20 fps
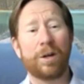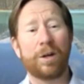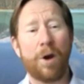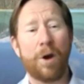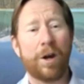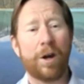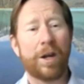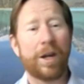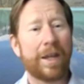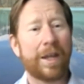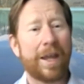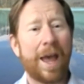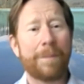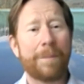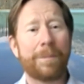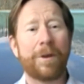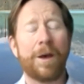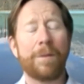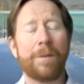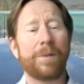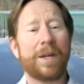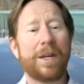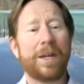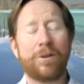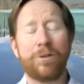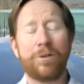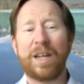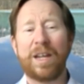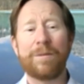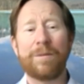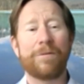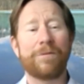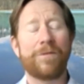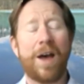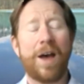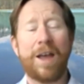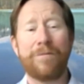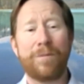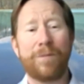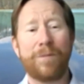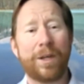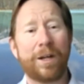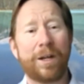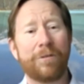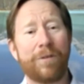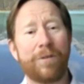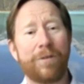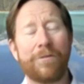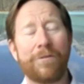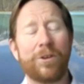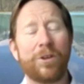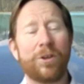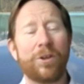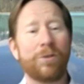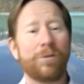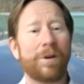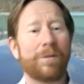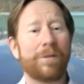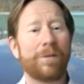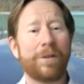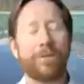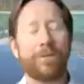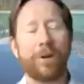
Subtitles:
market cap company doing about $5 million of revenue when we